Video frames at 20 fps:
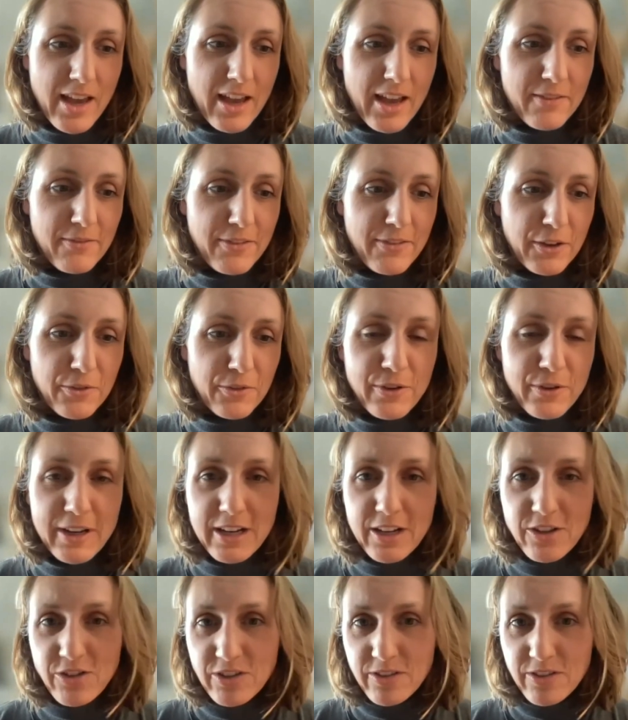And feel free
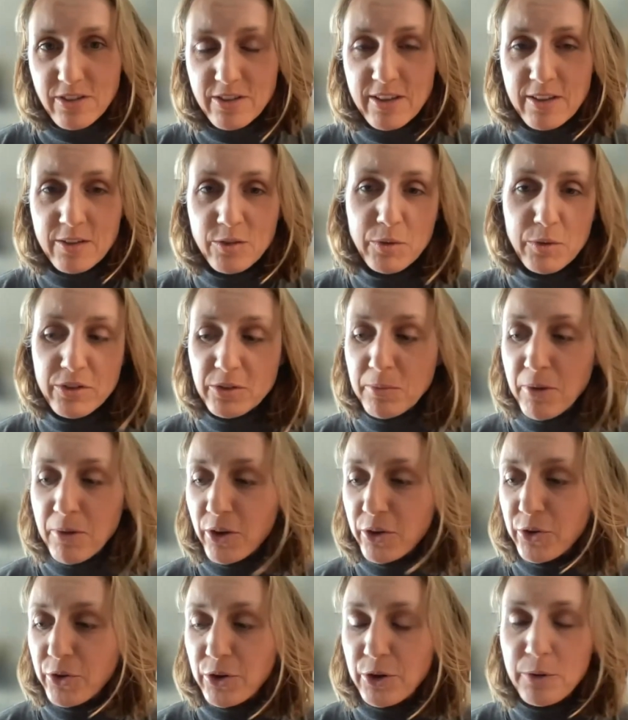to just, since we're a
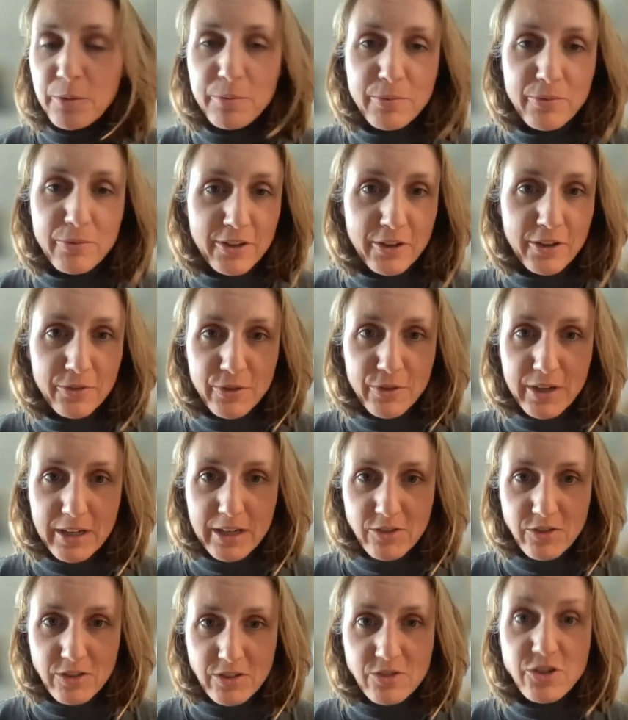small group, feel free
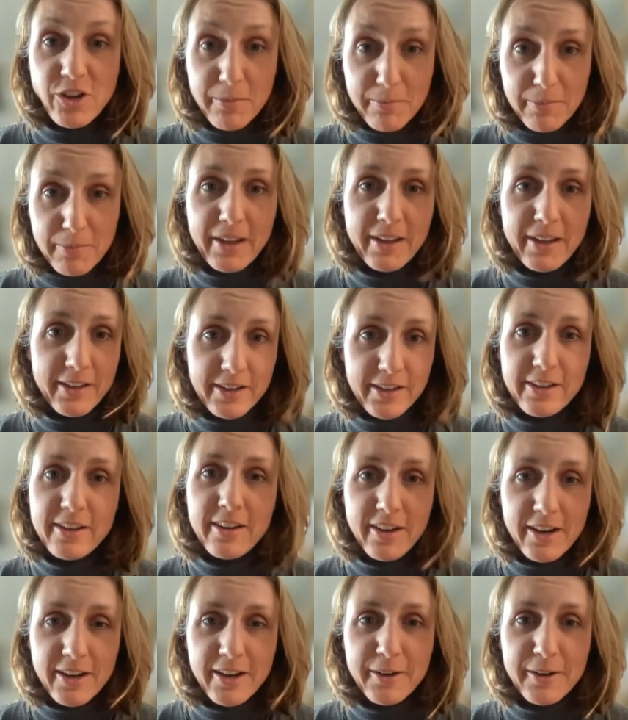to just jump in